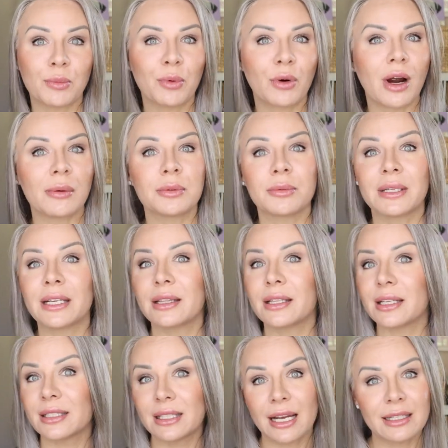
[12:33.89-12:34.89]
probably in
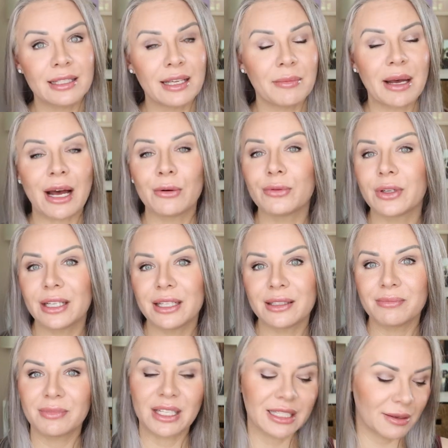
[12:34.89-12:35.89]
the exact same
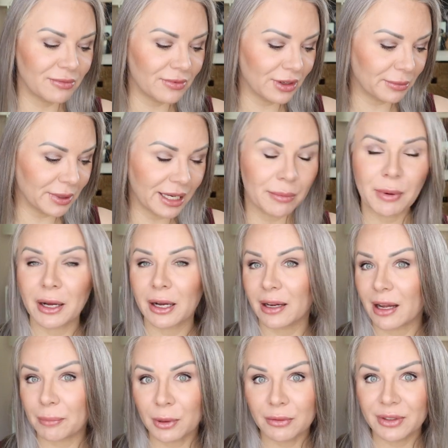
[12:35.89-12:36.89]
outfit, because I'm filming a
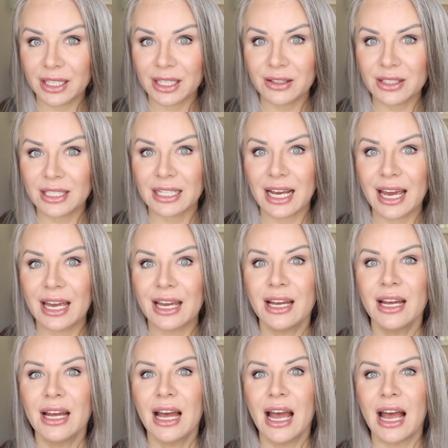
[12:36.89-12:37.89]
couple videos today.